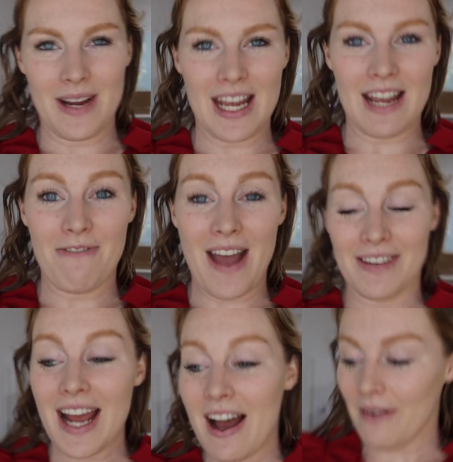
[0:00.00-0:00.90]
we
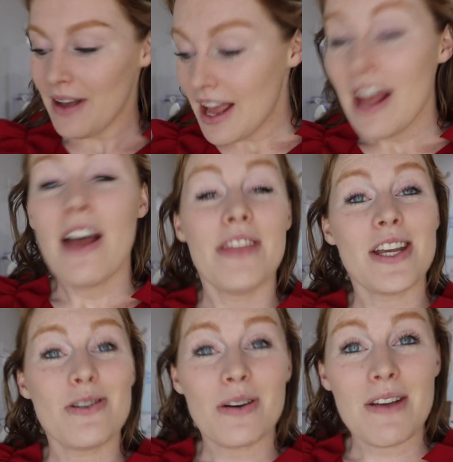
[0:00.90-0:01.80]
found out
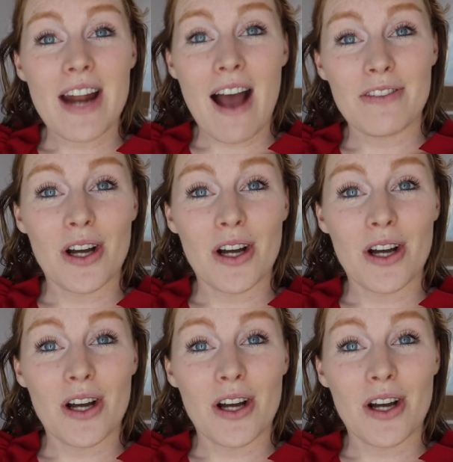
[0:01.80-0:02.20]
that you don't even have